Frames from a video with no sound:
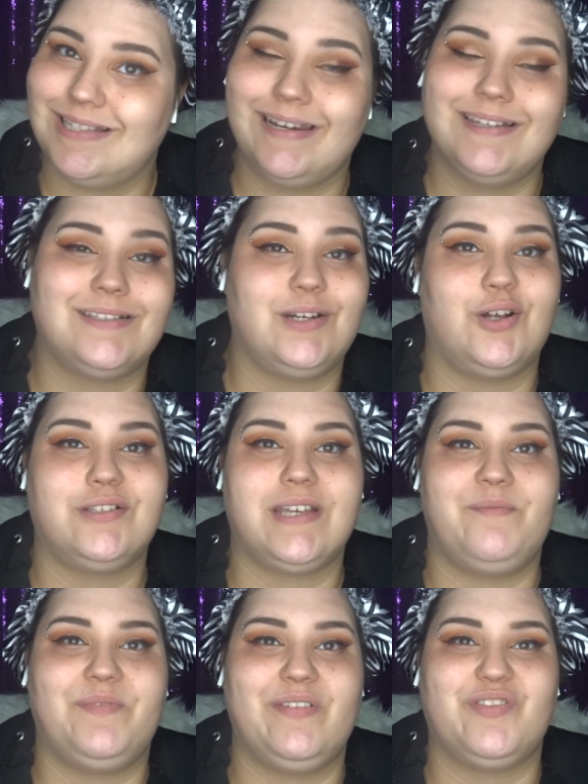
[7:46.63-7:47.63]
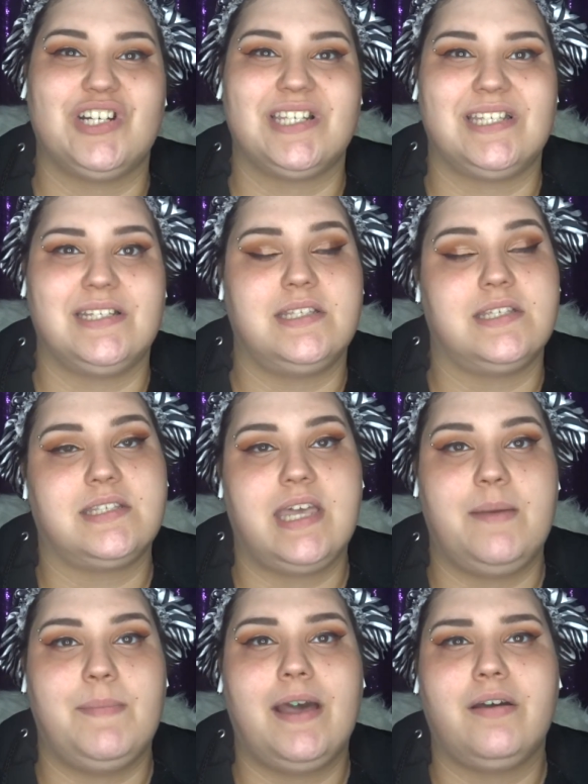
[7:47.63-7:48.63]
that is an all-time favorite since this
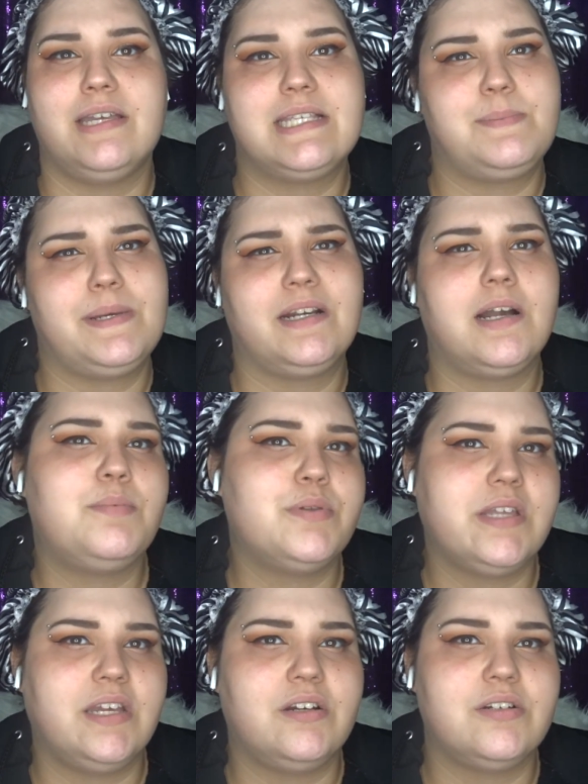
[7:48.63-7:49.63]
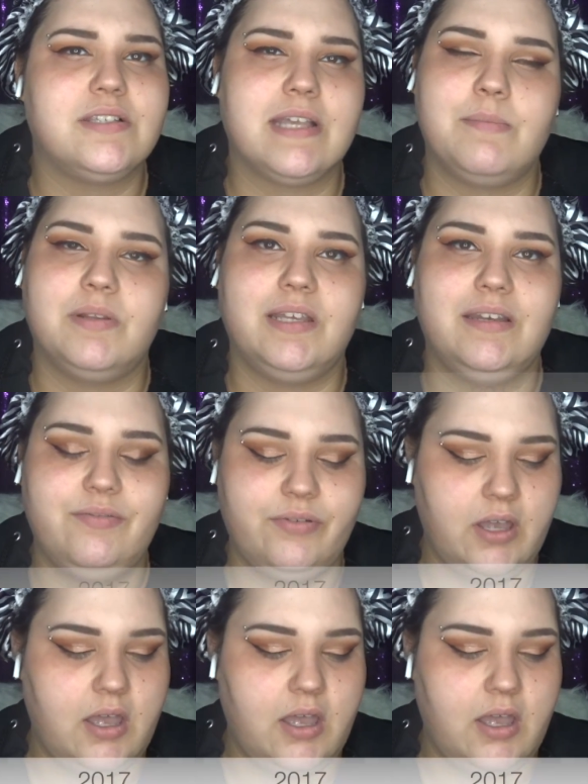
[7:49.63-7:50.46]
came out. It's been a couple of years, I believe.